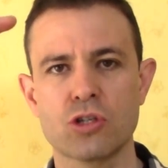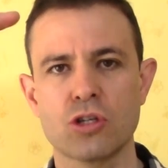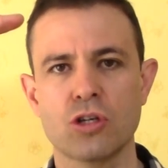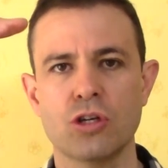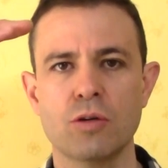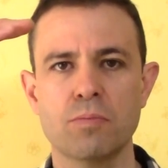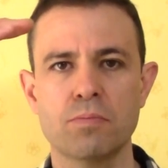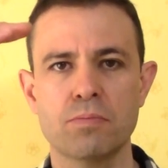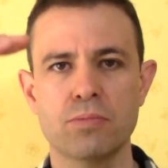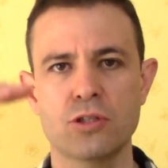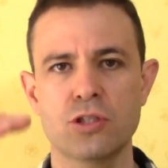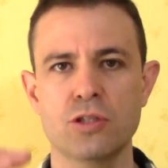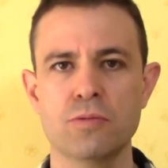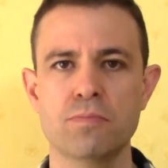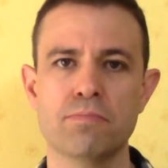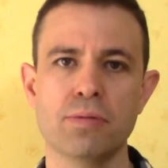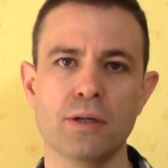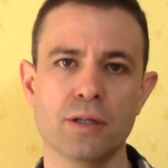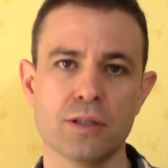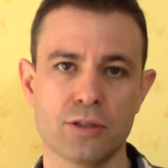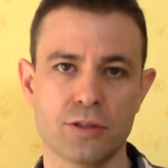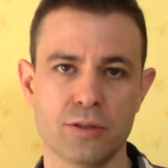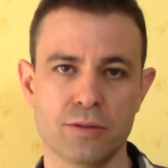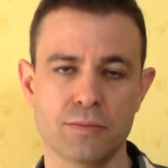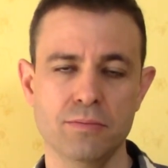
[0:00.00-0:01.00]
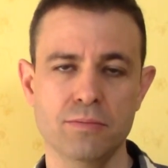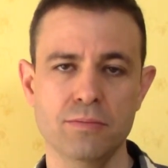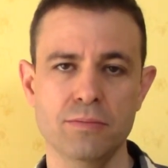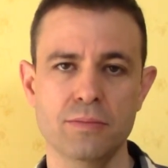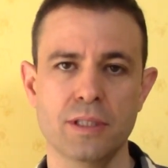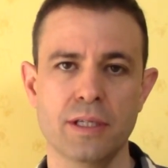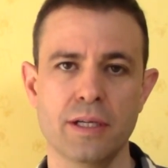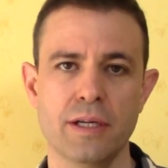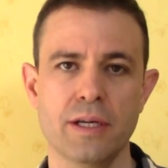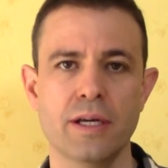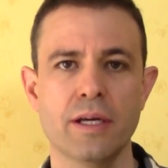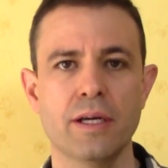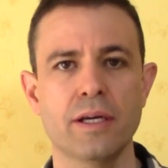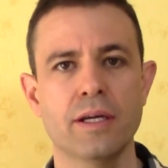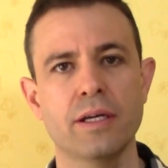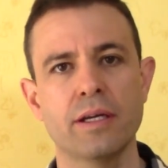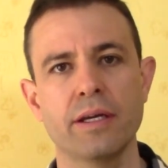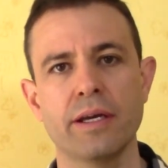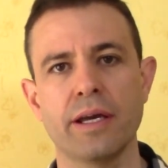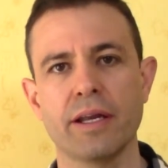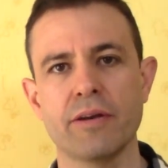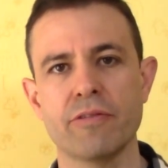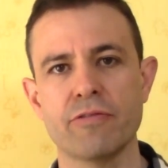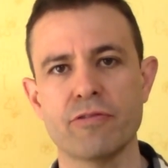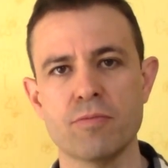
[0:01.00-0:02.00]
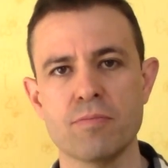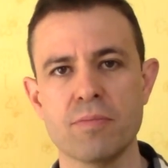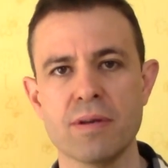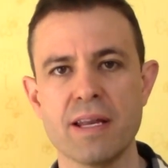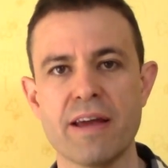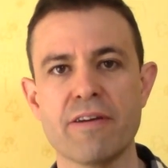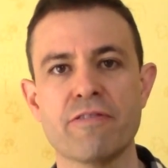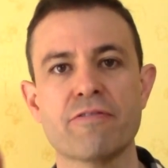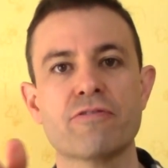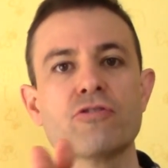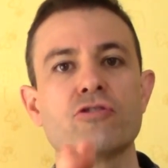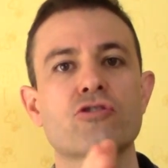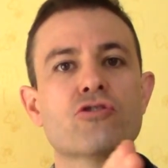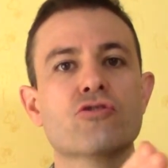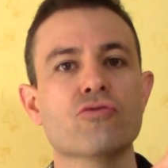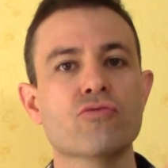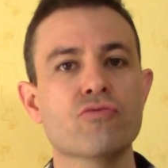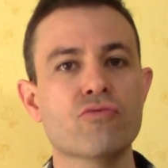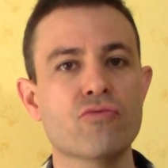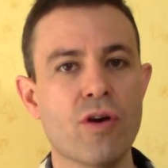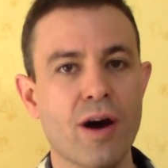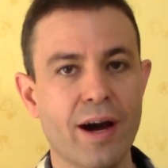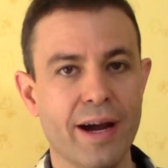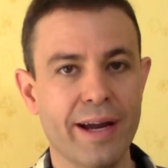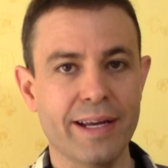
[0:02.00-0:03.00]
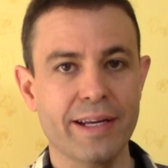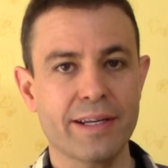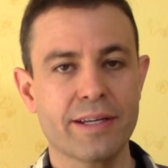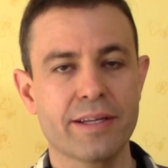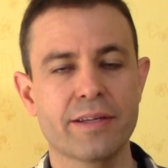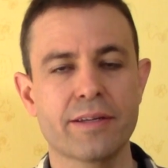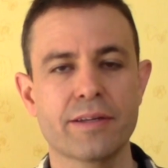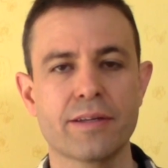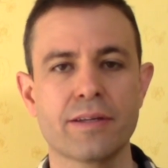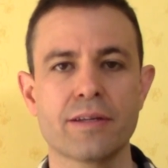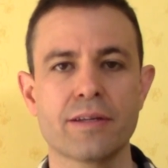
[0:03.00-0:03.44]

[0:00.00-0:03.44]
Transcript: top to bottom and from left to right.